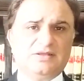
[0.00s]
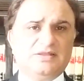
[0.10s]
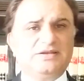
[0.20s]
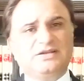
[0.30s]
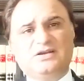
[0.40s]

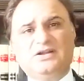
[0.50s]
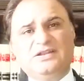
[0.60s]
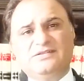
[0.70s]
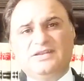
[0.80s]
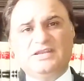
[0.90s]
that it
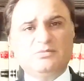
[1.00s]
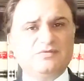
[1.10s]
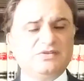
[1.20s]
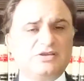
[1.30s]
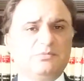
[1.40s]
contains the name
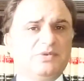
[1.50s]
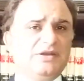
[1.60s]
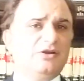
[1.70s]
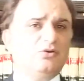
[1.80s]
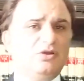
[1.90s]
of the
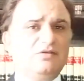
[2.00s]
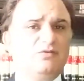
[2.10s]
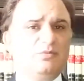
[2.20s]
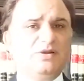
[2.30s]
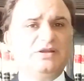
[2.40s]
complainant or
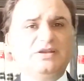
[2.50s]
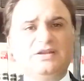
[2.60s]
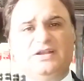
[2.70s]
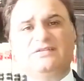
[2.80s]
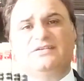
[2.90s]
informant,
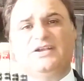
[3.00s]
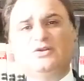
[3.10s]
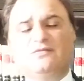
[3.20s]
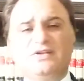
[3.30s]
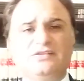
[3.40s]
its
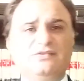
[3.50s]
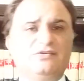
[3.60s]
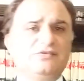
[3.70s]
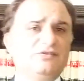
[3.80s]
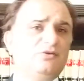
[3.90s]
date of
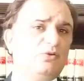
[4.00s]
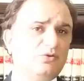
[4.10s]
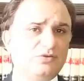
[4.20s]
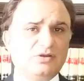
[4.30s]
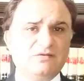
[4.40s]
registration or
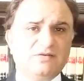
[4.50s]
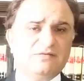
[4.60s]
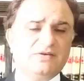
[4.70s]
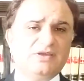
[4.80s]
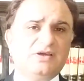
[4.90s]
lodging of
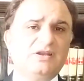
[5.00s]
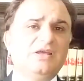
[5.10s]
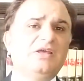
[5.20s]
FIR,